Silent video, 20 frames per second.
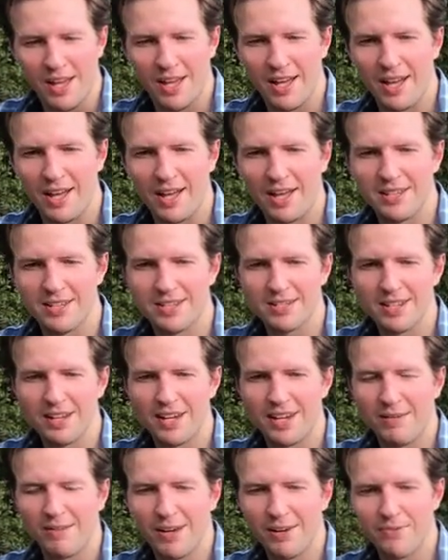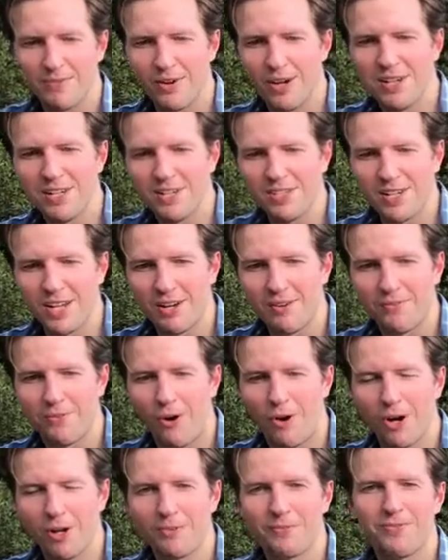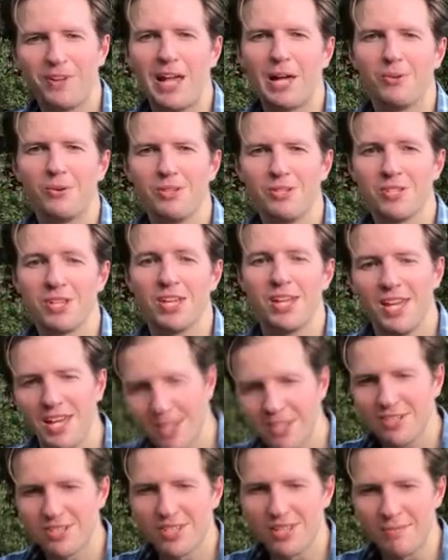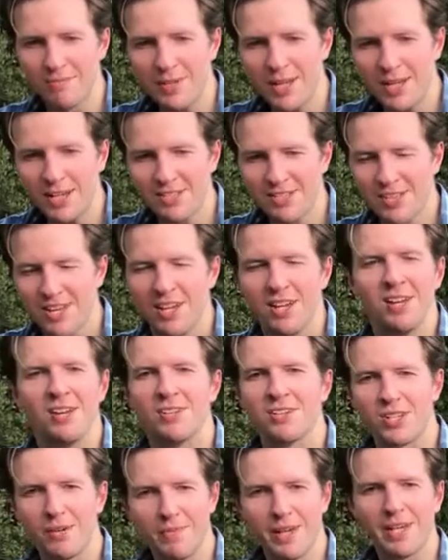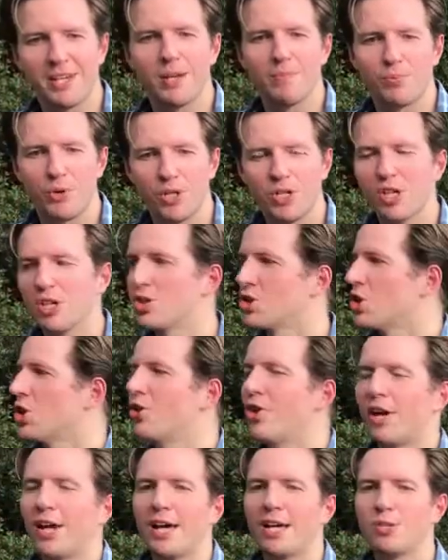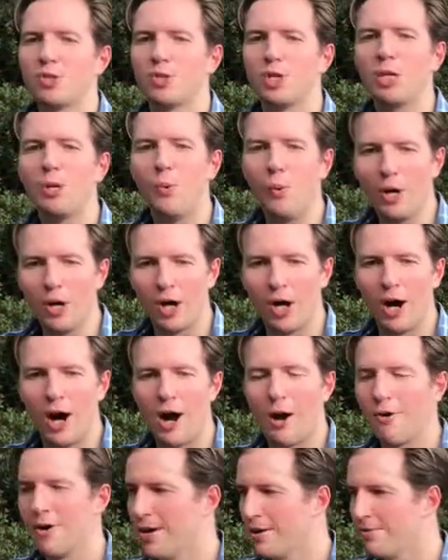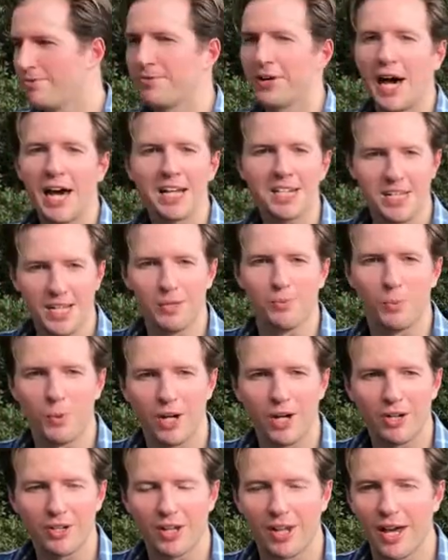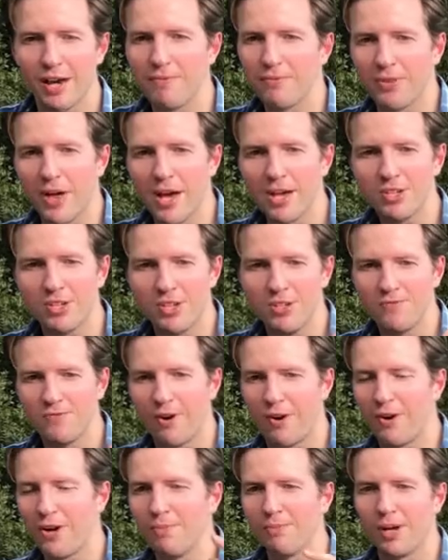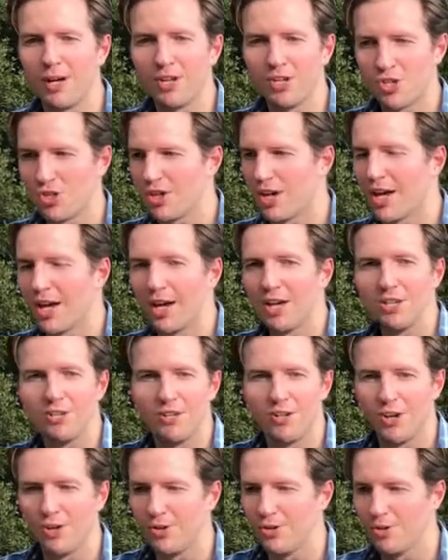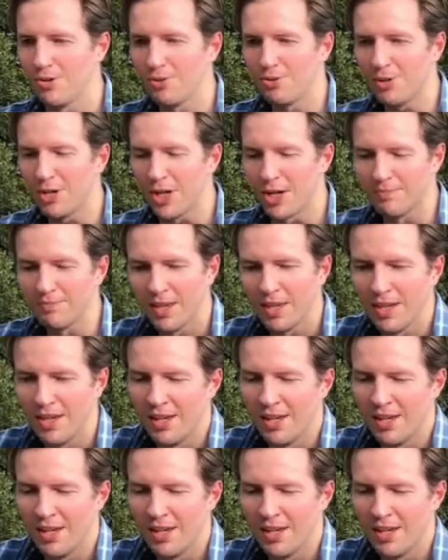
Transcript: And my friend is now throwing flowers into the mix to make it prettier, to show that actually we are in fact in wildlife. Thank you very much. You know who you are.